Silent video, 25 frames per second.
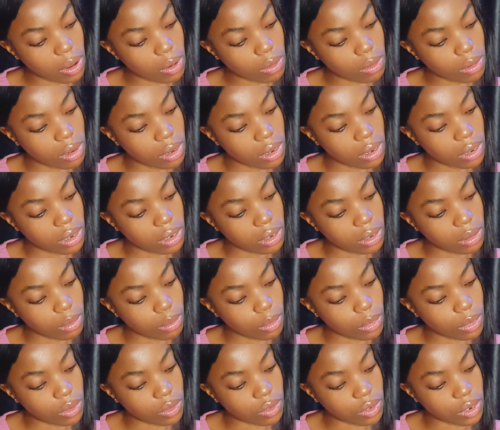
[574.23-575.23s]
down
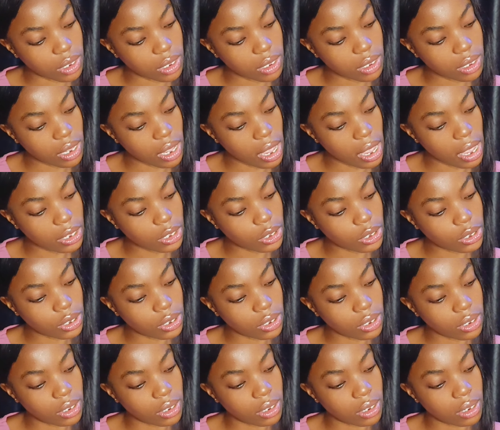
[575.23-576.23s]

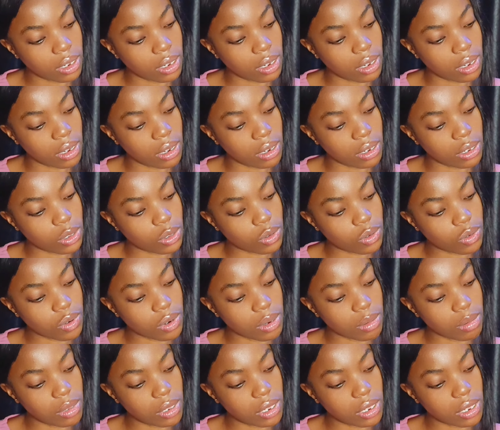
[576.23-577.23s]
research,
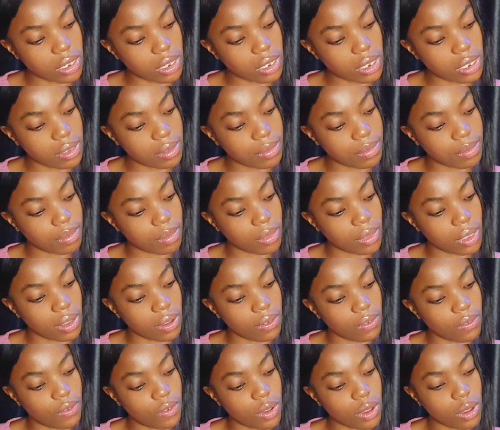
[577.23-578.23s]
scripting,
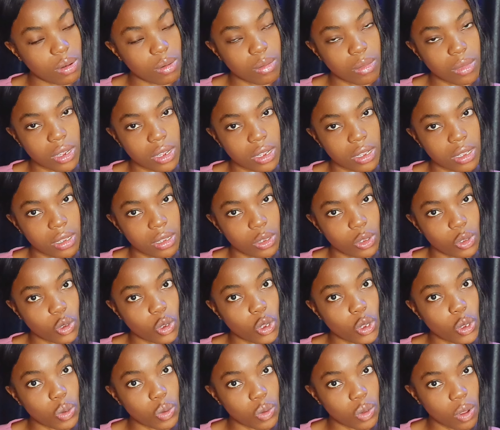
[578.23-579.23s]
filming,
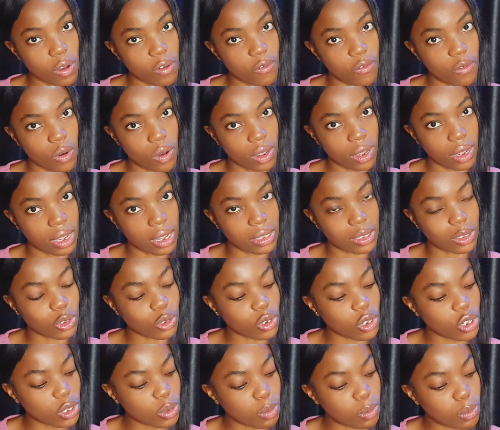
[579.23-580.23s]
so you will not forget.
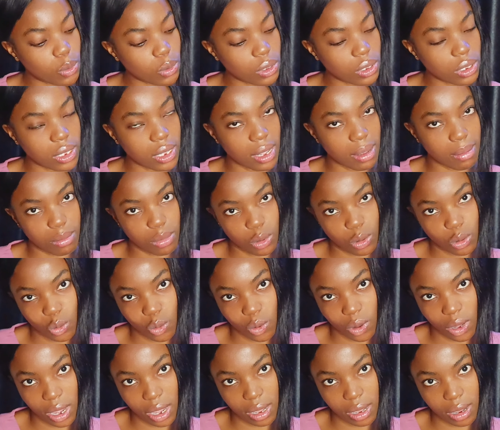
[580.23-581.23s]
Just put them
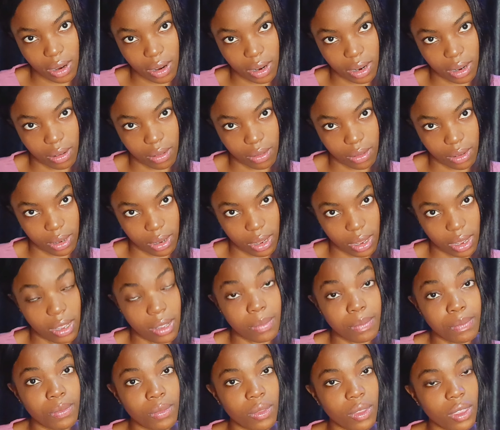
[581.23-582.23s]
together
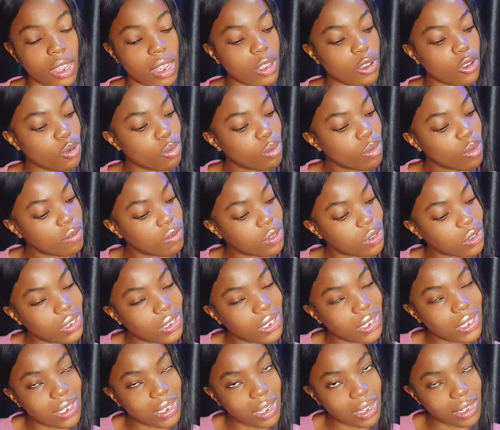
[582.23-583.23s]
there. Then you move to
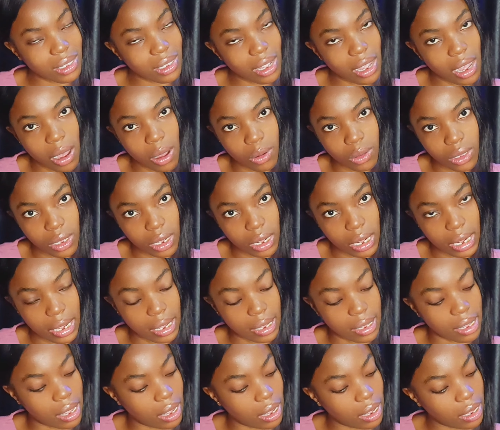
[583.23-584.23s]
the next
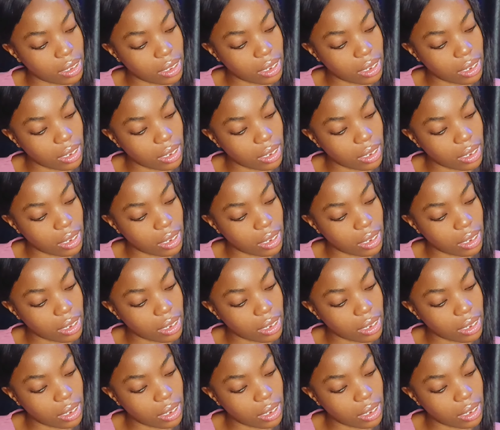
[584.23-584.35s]
outline.